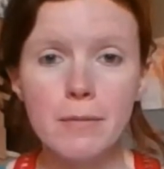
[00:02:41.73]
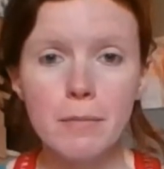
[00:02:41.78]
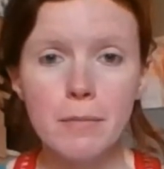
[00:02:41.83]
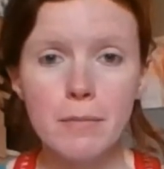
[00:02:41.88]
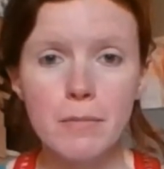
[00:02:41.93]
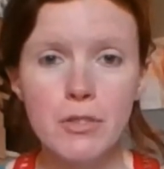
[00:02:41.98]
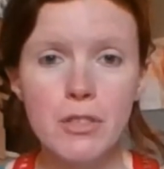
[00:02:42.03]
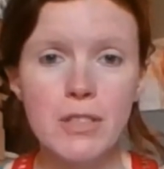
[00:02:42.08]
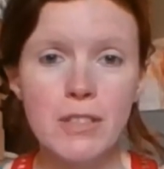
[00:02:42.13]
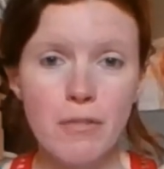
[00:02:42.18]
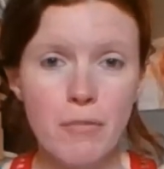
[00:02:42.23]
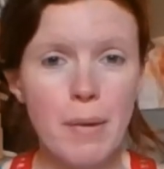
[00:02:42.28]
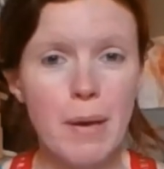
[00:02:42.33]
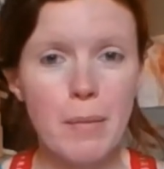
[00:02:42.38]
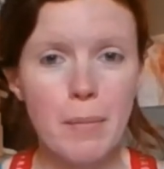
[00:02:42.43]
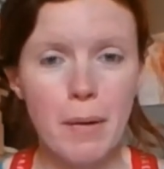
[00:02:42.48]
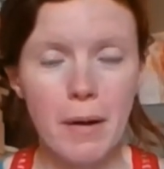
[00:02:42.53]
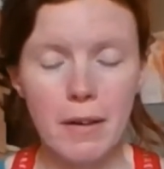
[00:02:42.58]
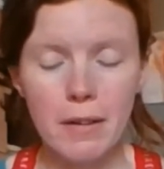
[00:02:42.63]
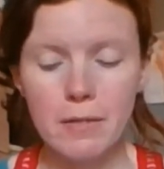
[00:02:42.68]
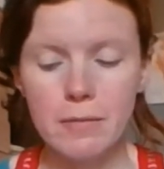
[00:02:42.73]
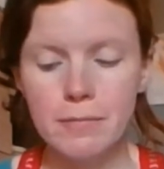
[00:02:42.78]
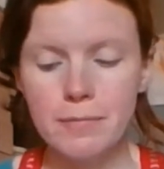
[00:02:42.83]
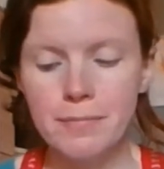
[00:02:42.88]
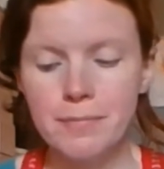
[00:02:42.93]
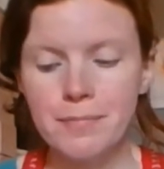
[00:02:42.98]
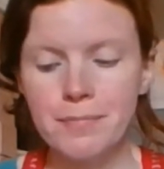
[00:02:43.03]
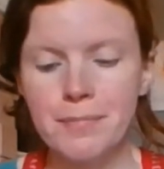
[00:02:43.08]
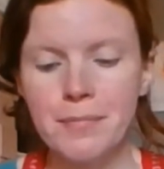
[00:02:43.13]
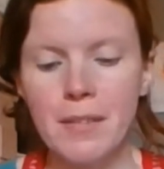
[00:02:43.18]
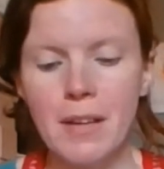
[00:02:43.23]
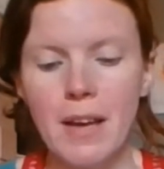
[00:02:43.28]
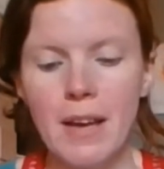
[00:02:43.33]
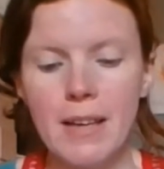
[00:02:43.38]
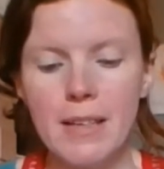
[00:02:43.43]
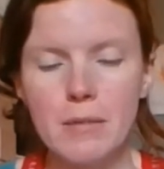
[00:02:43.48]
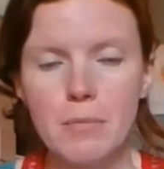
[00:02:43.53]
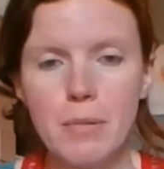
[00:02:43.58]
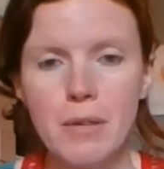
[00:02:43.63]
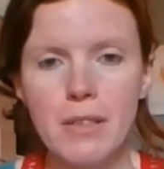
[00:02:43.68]
sheets of paper
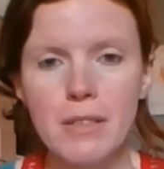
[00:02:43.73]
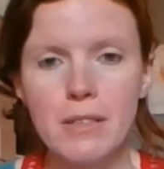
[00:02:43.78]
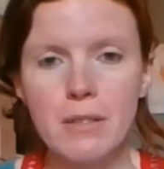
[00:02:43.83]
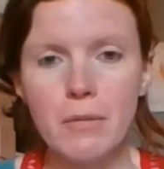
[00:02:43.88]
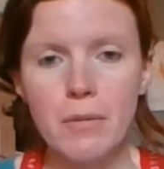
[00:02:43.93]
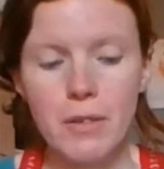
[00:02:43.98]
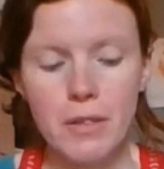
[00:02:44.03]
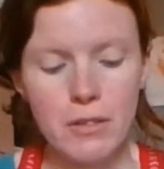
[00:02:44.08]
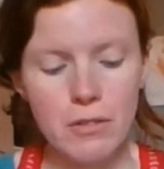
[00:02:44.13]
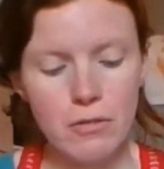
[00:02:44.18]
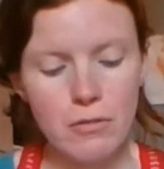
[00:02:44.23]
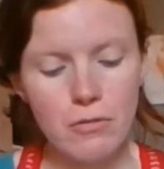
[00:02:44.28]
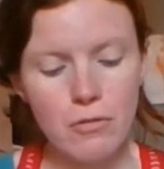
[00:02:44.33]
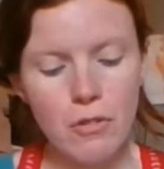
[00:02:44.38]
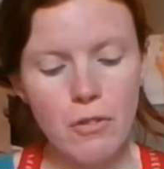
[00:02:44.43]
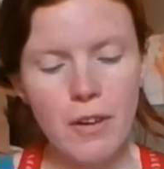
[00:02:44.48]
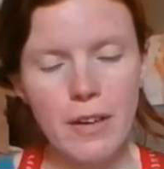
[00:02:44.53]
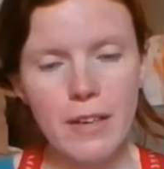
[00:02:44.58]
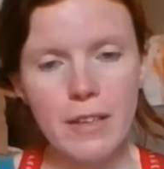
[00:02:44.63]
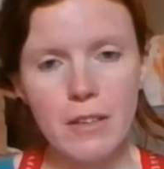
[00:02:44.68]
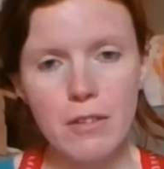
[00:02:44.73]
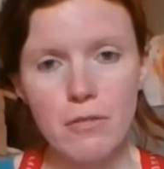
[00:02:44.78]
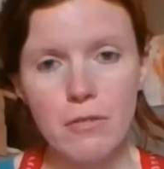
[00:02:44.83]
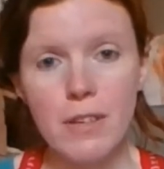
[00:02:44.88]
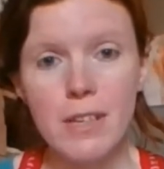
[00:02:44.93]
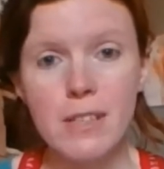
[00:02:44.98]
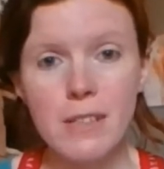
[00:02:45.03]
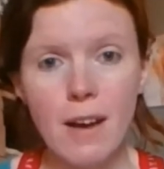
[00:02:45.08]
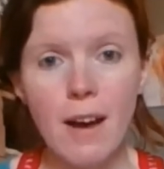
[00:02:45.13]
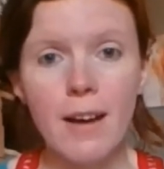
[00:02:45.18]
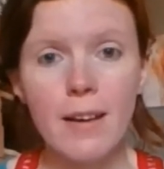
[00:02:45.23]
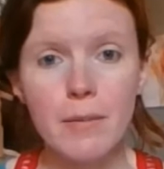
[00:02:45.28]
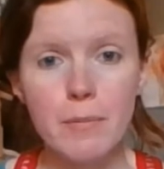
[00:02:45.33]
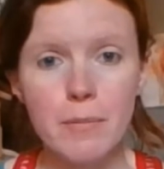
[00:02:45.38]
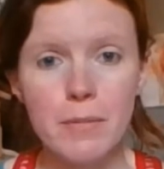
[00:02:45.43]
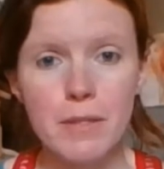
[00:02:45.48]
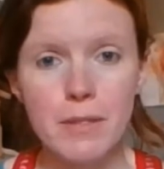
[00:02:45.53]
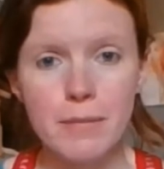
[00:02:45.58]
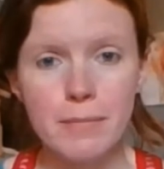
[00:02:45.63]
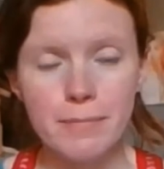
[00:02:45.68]
is because I want you to draw it 3
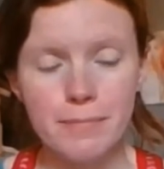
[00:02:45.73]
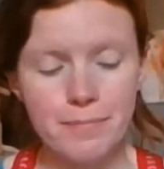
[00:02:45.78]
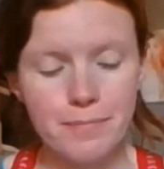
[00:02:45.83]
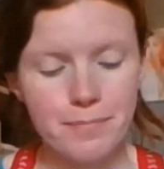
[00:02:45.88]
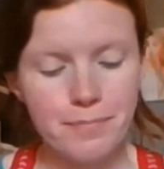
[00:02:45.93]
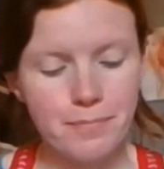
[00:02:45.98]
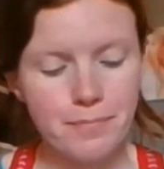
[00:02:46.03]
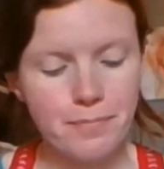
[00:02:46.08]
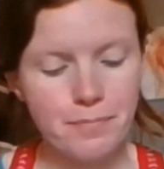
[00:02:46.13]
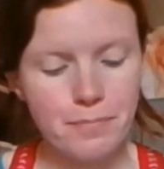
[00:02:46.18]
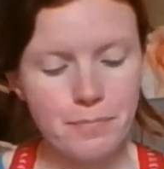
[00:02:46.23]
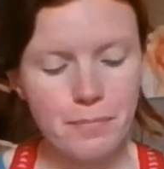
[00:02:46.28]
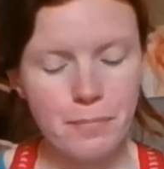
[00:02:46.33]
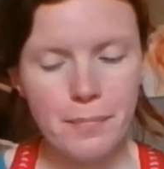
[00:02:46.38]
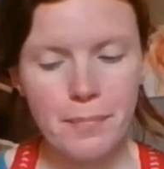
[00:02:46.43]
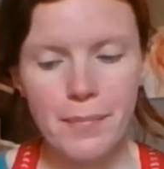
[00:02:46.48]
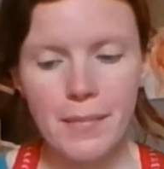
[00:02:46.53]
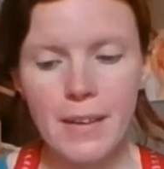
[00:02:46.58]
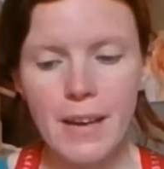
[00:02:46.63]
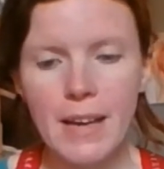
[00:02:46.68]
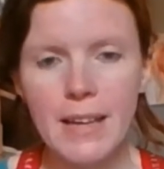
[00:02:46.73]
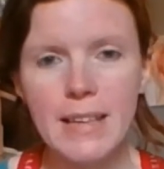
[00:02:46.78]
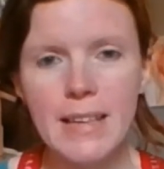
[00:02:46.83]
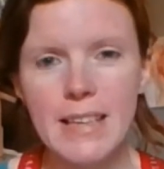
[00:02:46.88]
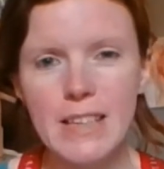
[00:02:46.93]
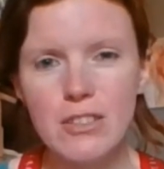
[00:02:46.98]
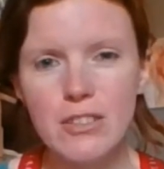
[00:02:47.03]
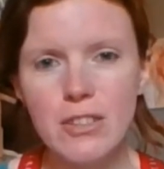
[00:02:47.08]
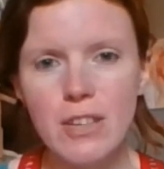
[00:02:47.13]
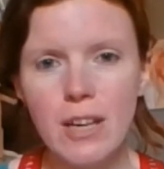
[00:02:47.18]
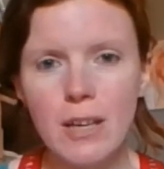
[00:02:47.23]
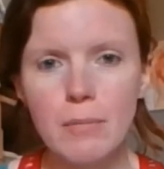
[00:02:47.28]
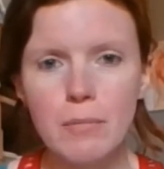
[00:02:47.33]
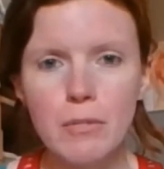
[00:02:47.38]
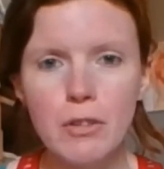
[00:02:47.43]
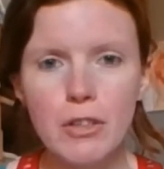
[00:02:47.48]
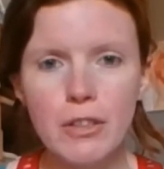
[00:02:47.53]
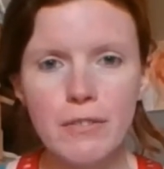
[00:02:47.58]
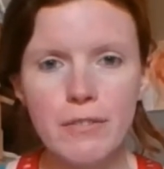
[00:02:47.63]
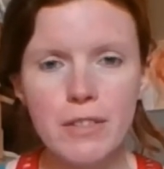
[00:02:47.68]
times, and each time
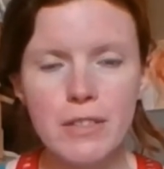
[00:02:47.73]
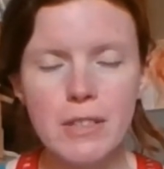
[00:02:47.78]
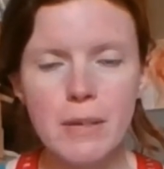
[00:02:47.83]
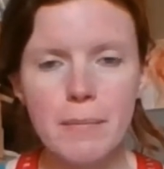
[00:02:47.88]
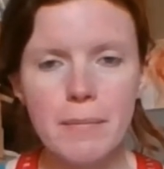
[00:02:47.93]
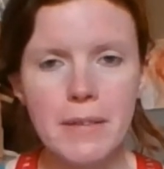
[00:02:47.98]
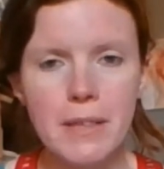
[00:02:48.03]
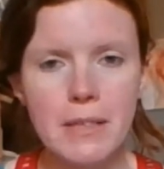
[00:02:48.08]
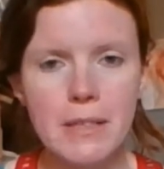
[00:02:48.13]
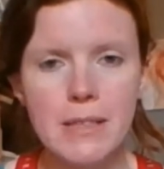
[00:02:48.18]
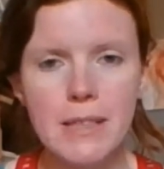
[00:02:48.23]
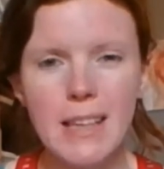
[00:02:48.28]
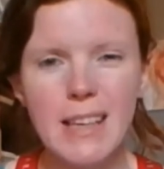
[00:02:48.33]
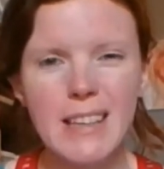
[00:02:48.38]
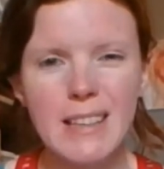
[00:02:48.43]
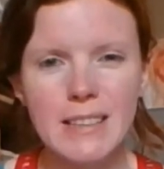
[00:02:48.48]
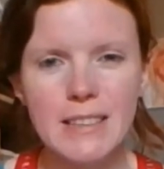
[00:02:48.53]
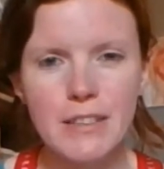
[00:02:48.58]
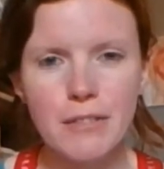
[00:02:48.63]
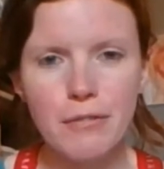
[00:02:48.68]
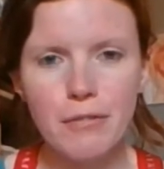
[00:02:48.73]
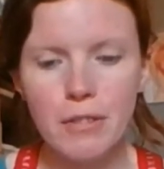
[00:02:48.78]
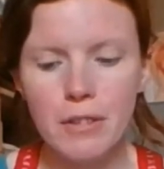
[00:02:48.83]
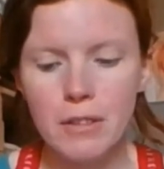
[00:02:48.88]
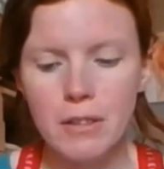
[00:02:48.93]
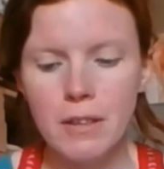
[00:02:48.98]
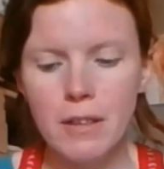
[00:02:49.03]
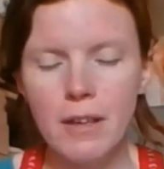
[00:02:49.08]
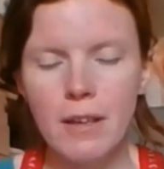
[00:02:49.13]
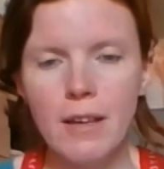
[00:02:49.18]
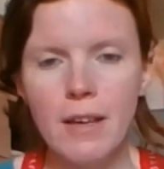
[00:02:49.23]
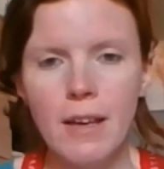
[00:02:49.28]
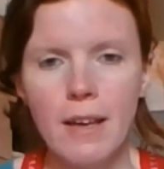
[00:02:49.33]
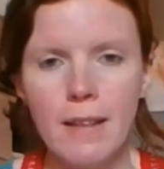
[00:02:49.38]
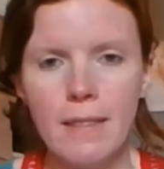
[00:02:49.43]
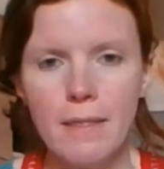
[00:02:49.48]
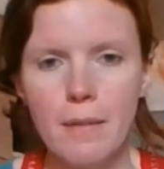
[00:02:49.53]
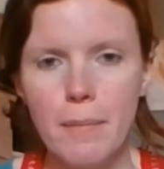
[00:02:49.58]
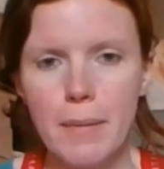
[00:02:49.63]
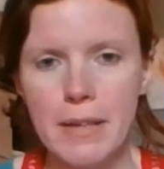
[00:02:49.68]
look for something slightly different
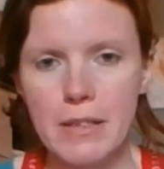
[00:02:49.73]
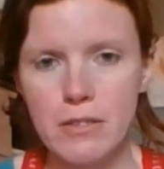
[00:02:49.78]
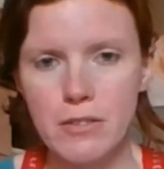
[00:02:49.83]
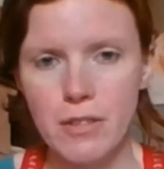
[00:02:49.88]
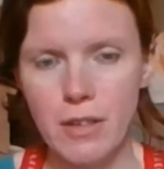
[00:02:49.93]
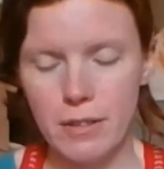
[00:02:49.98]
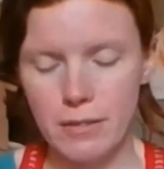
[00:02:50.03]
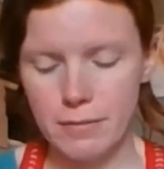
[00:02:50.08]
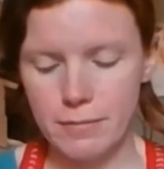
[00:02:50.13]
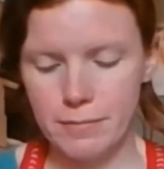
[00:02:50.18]
in the picture.